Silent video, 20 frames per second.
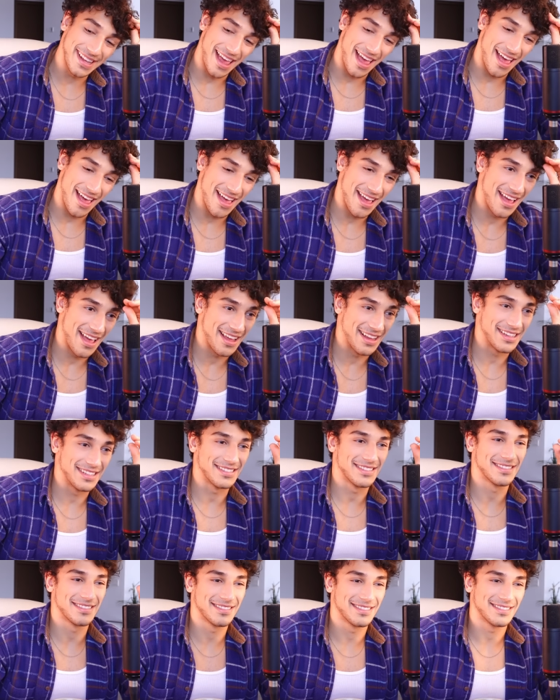I. Uh,
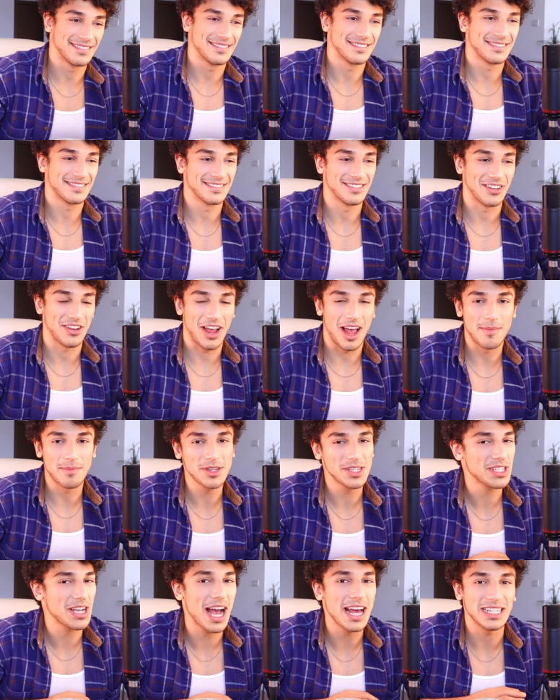look, I'm
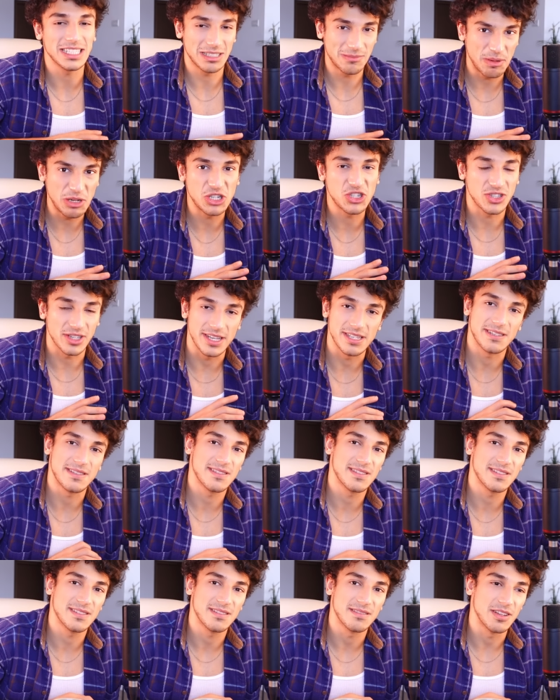just kind of
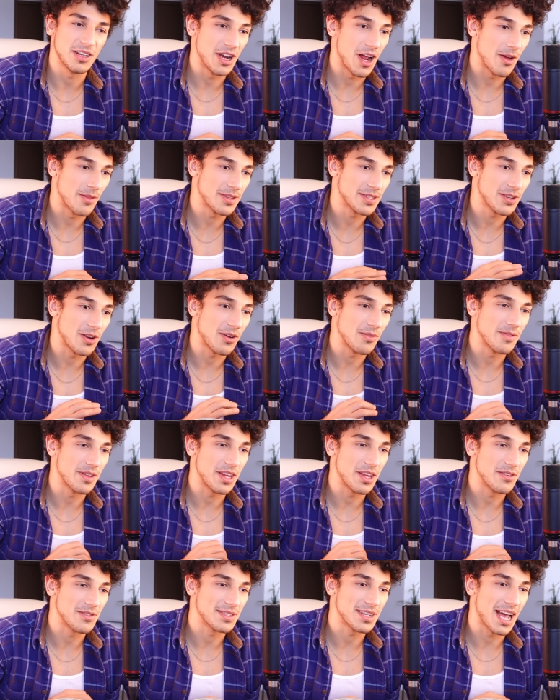speechless. You know, this whole
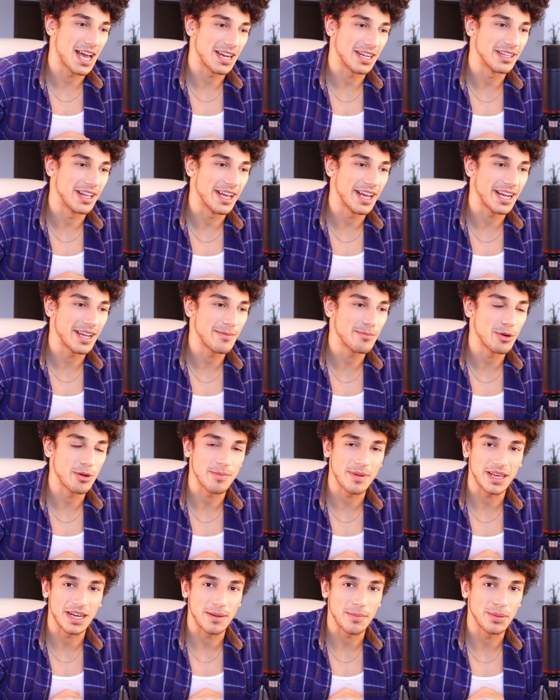video is kind of like put
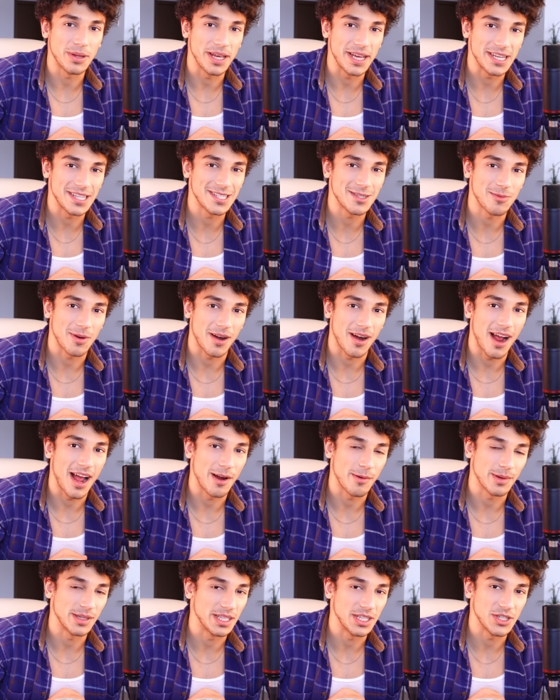me in a place where I
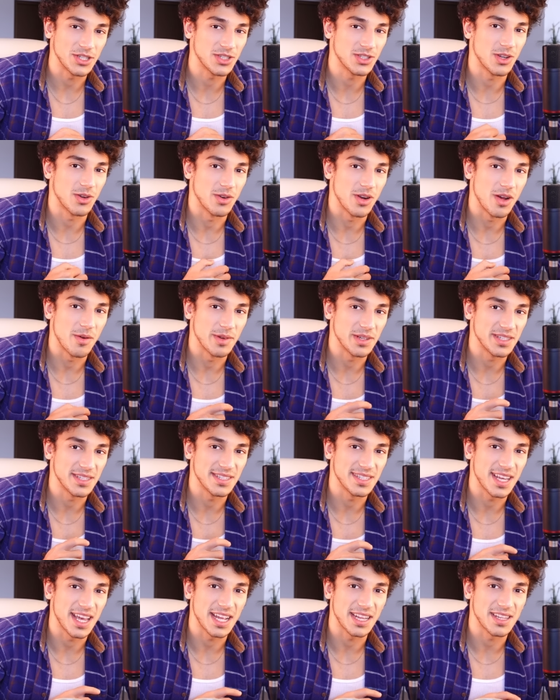really just don't know what to
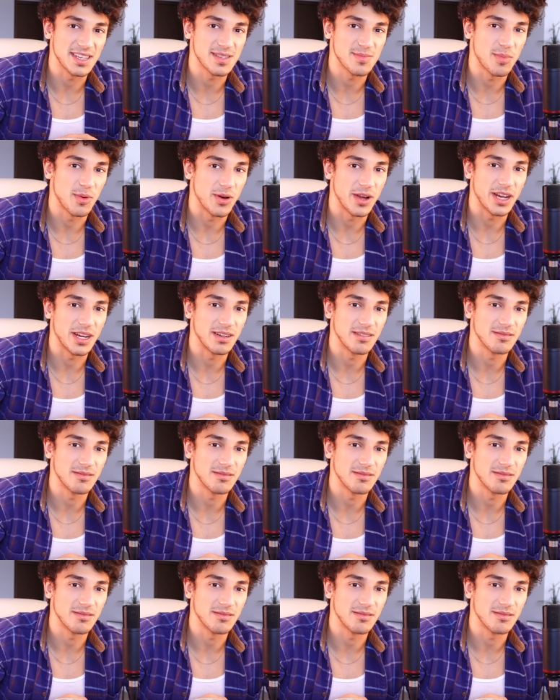say at this point.